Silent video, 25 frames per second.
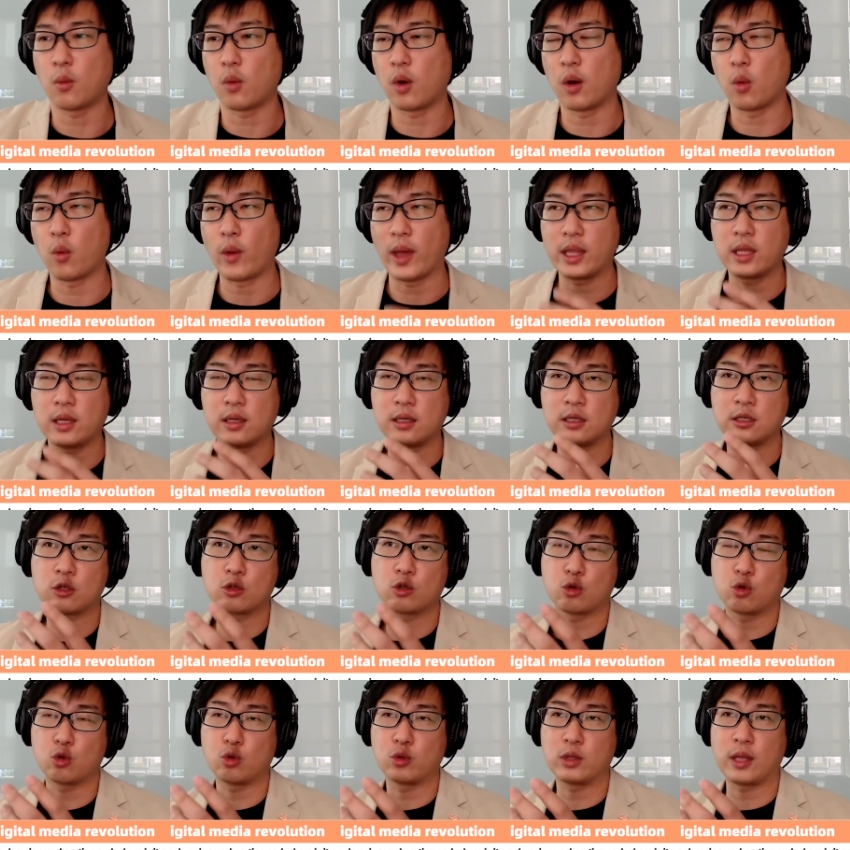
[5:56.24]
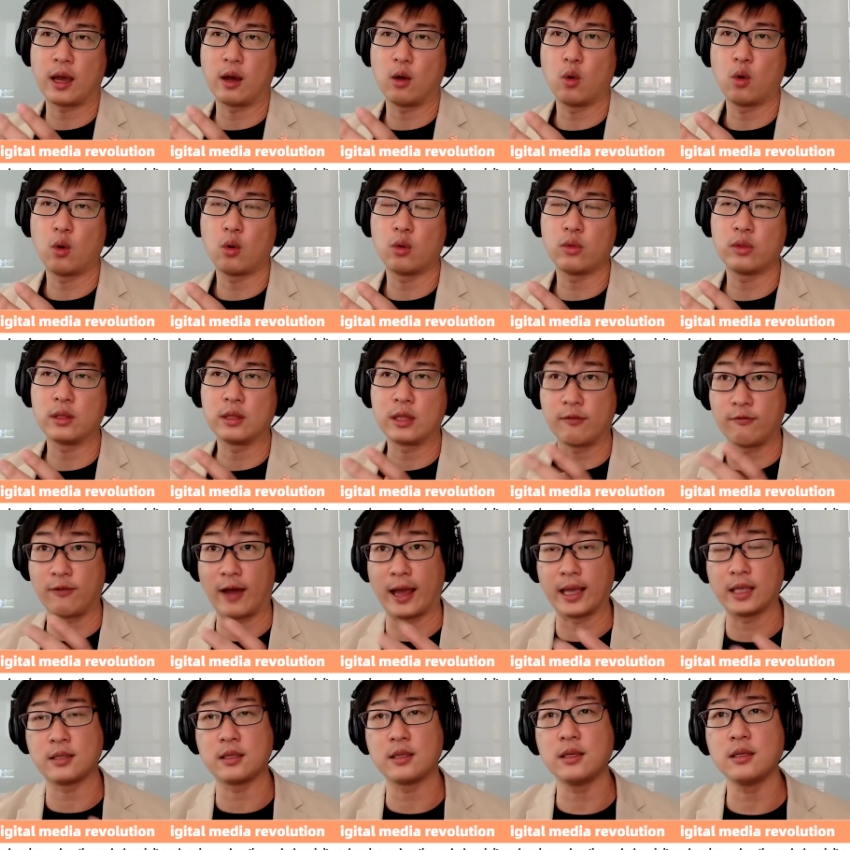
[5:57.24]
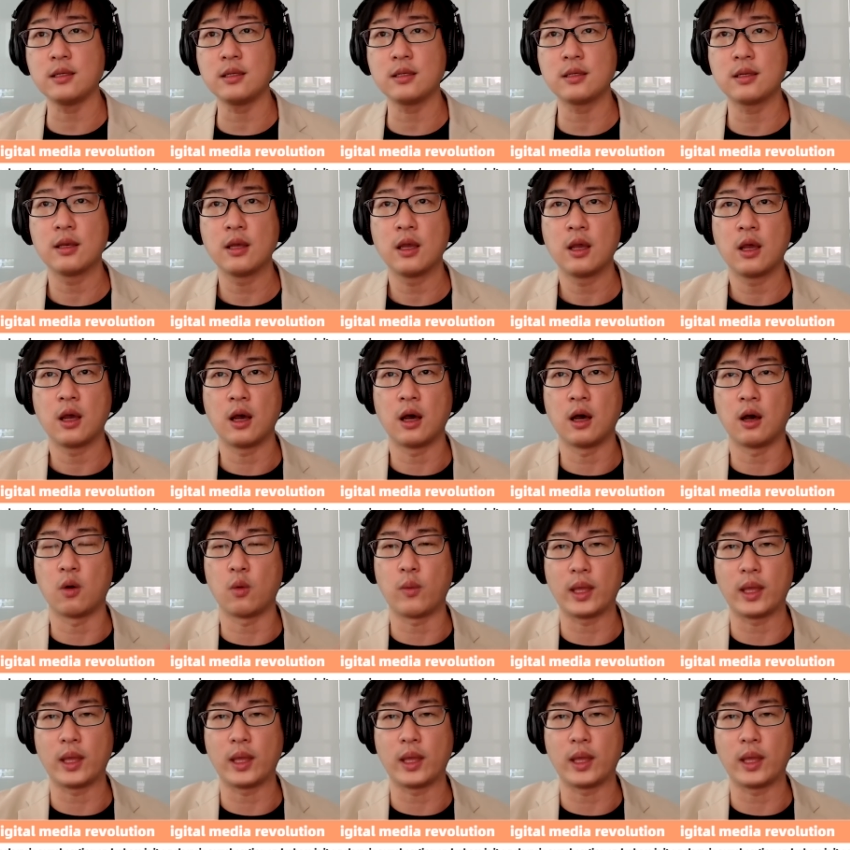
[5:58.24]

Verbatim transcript: whether it's through their own devices uh,